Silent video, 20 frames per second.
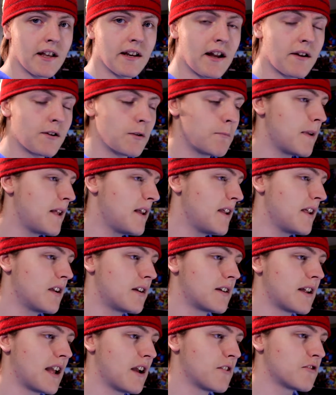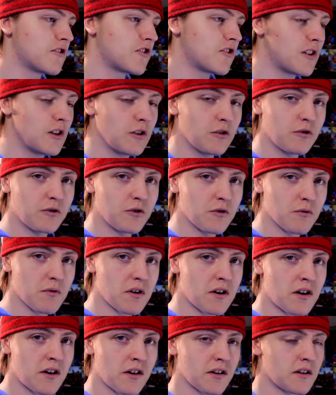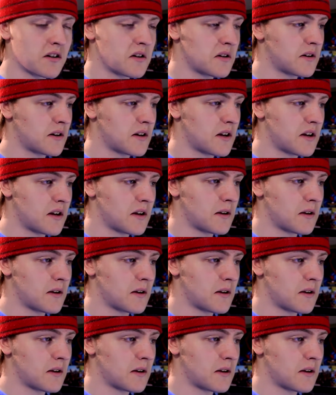Now, depending on how skilled you are on